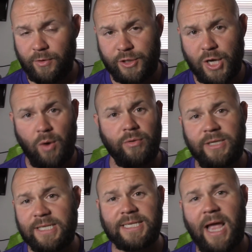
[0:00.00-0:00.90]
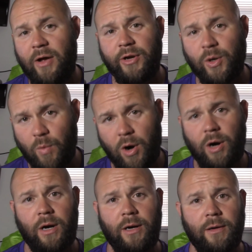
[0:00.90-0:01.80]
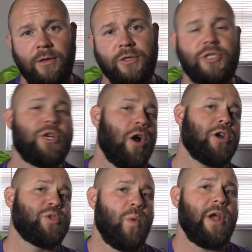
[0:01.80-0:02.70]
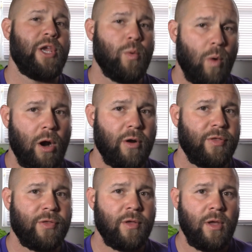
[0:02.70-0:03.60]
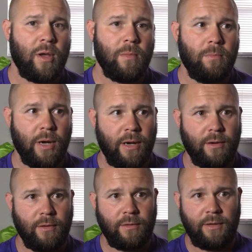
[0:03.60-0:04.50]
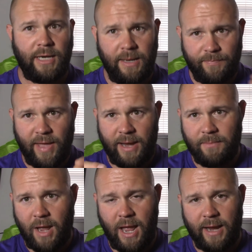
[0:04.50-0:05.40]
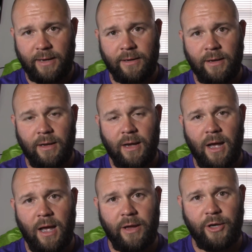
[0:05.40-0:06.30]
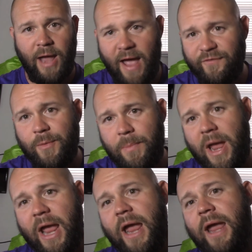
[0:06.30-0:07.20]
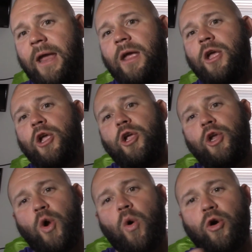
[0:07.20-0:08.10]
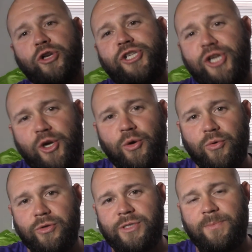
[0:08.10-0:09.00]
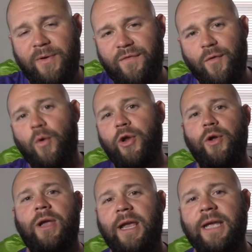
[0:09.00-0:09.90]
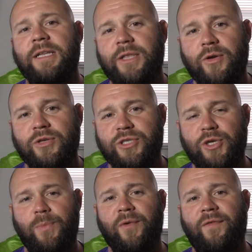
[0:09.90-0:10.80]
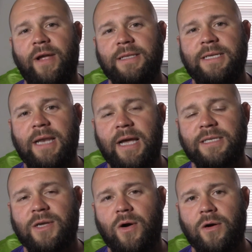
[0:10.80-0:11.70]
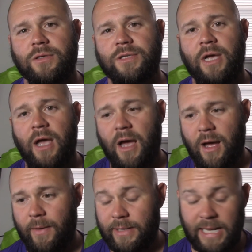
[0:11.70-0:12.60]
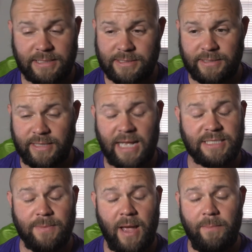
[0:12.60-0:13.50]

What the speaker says: don't discount your work. Charge what you're worth, but keep that in mind. You have to pay your dues before you can get to those super fancy nice cars. And that's my